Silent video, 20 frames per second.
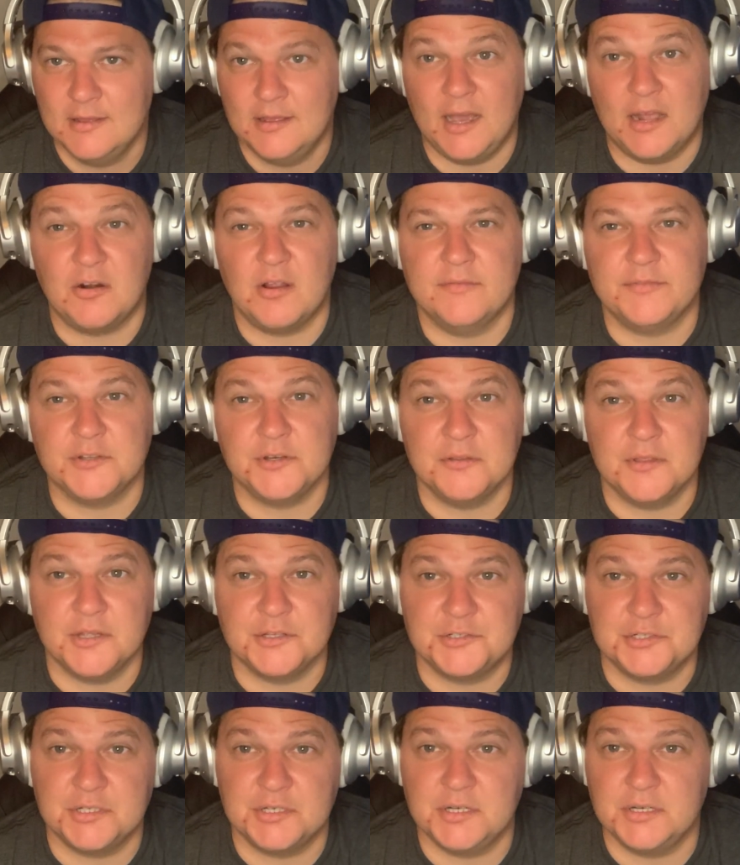I don't have to do
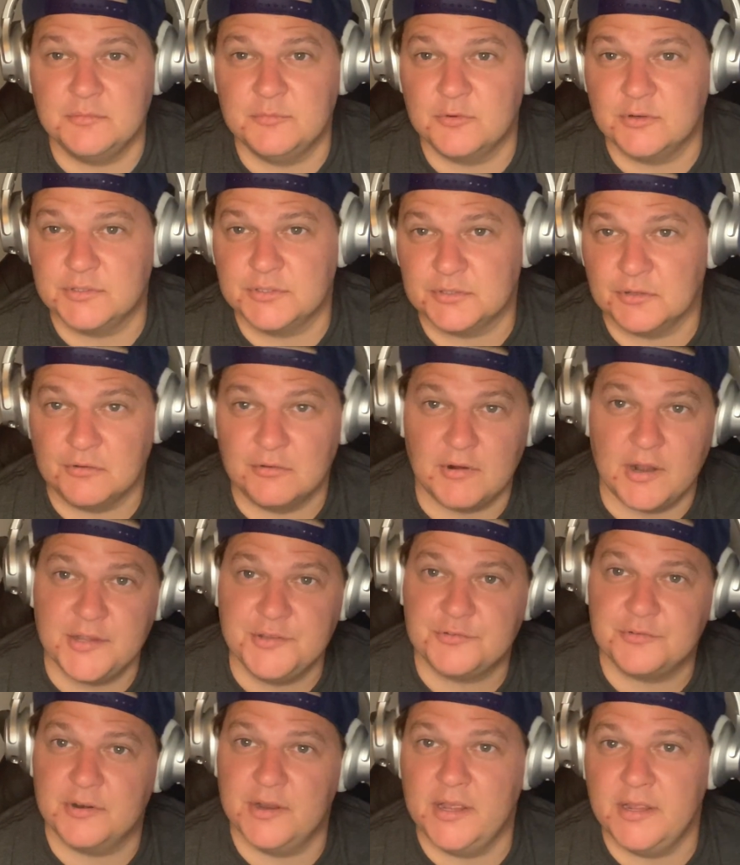that shit anymore, so great
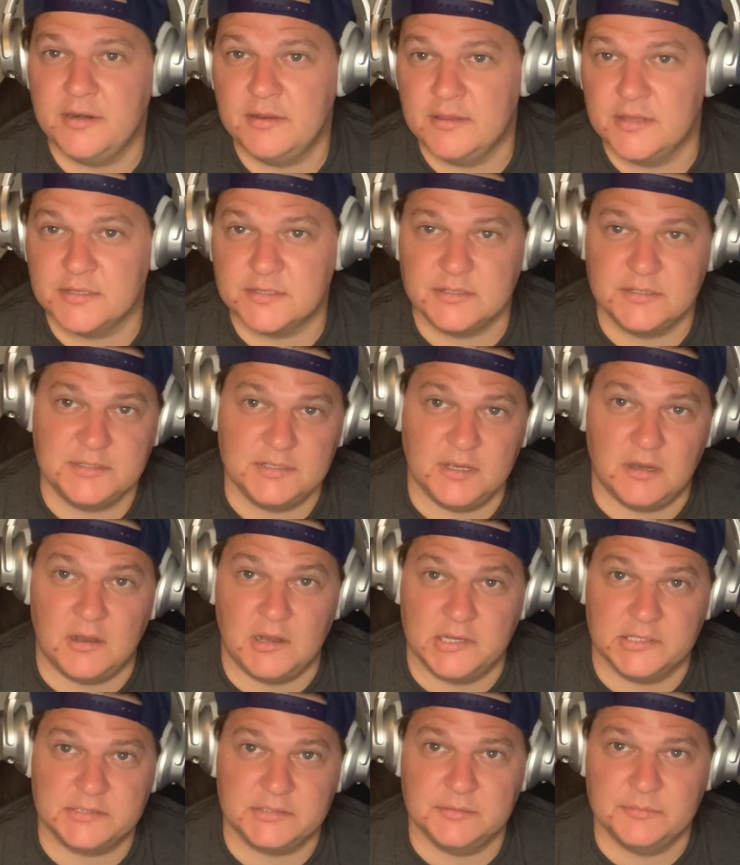trade. This is
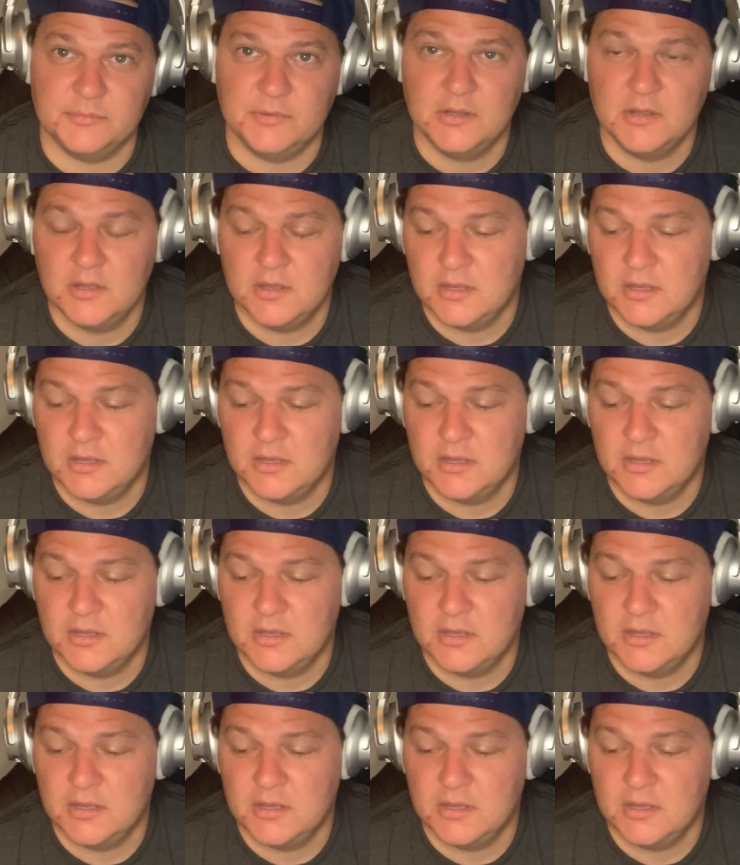awesome.